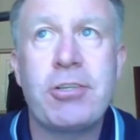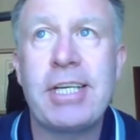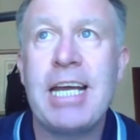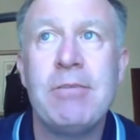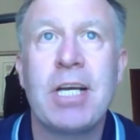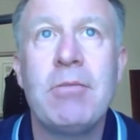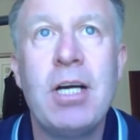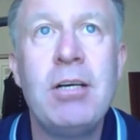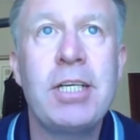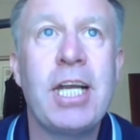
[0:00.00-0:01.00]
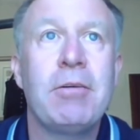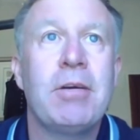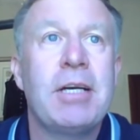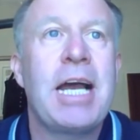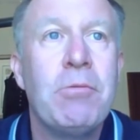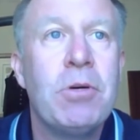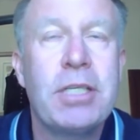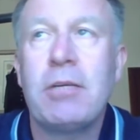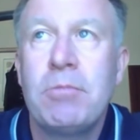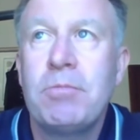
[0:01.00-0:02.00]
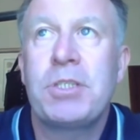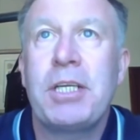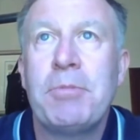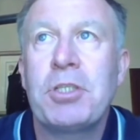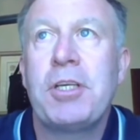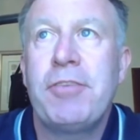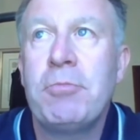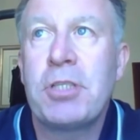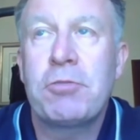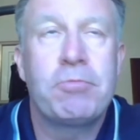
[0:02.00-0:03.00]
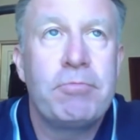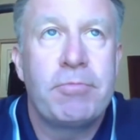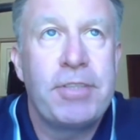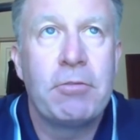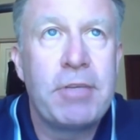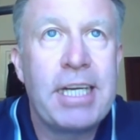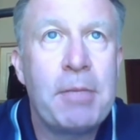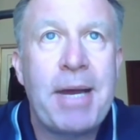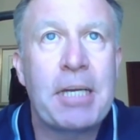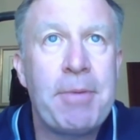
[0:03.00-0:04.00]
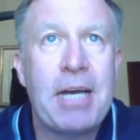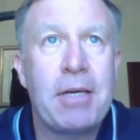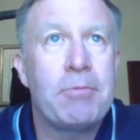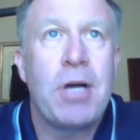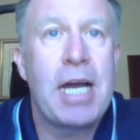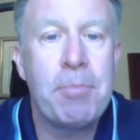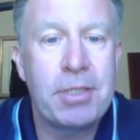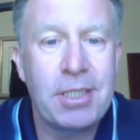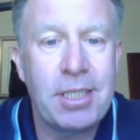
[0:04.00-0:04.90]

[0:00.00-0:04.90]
street now and go, oh, you know, how, you know, you must feel really bad about what happened.